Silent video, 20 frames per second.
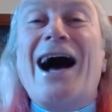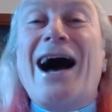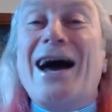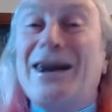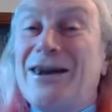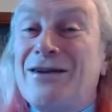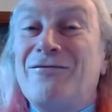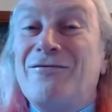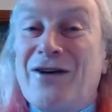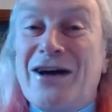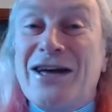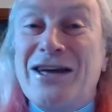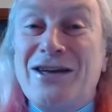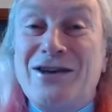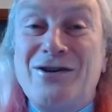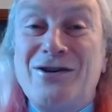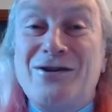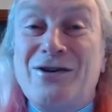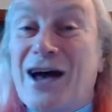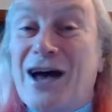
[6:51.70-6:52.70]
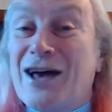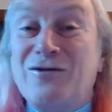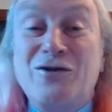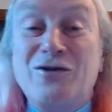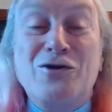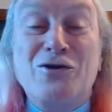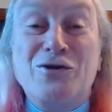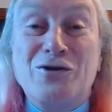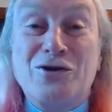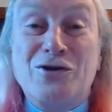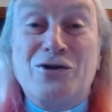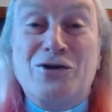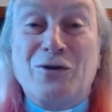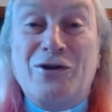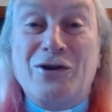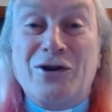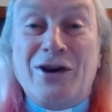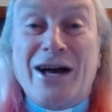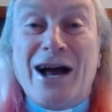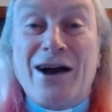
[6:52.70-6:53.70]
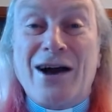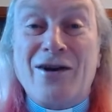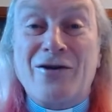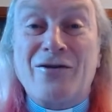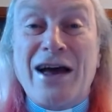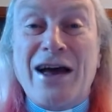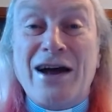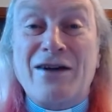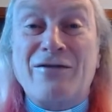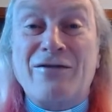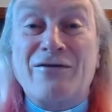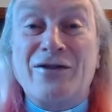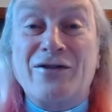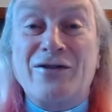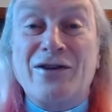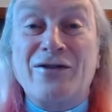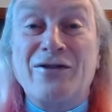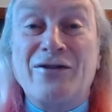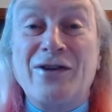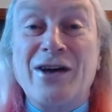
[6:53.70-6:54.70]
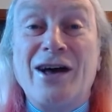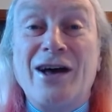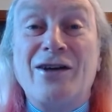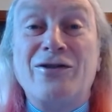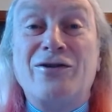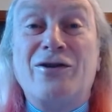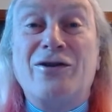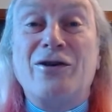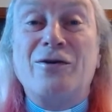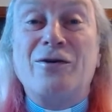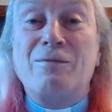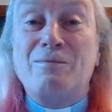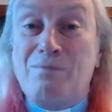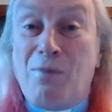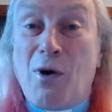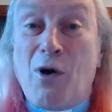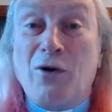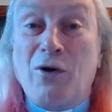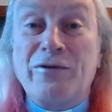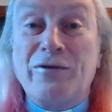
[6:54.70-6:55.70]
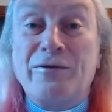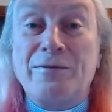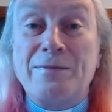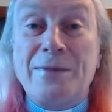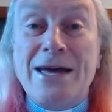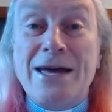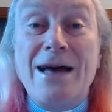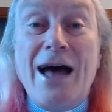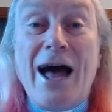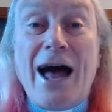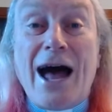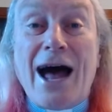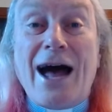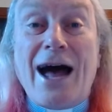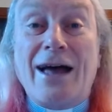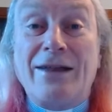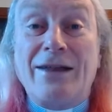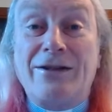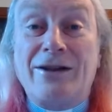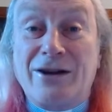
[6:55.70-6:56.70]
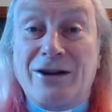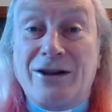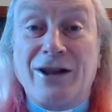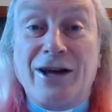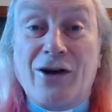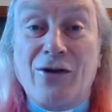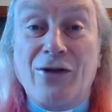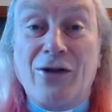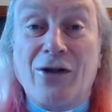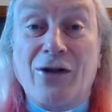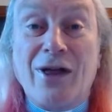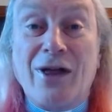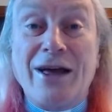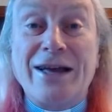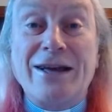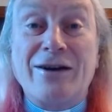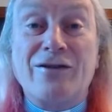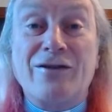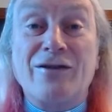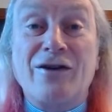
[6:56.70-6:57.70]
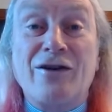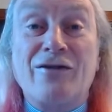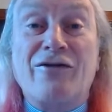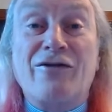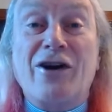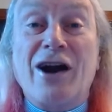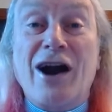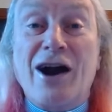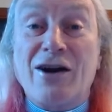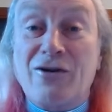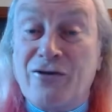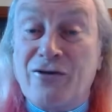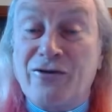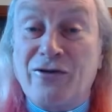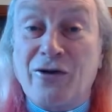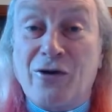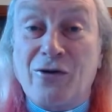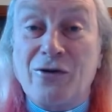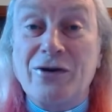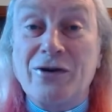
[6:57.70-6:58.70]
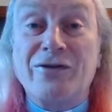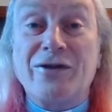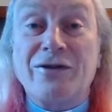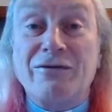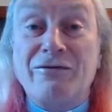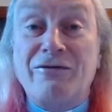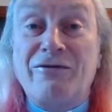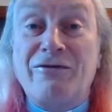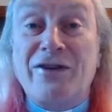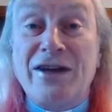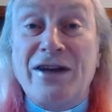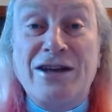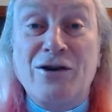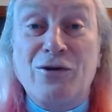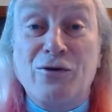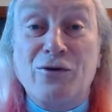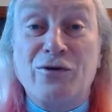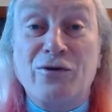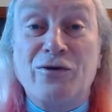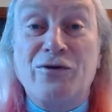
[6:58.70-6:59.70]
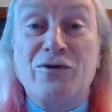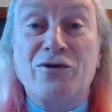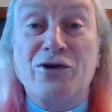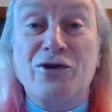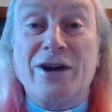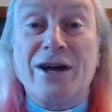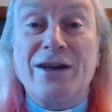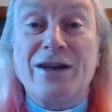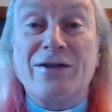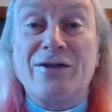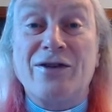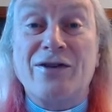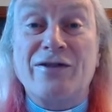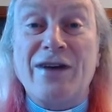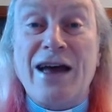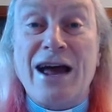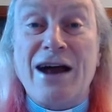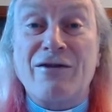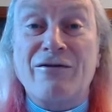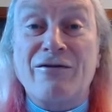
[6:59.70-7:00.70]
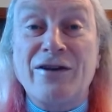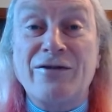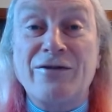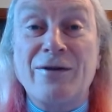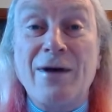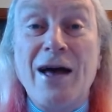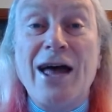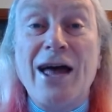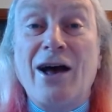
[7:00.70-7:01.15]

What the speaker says: I'd invite you, as usual during our services, to pause me and to click on the links for our songs and videos during the service.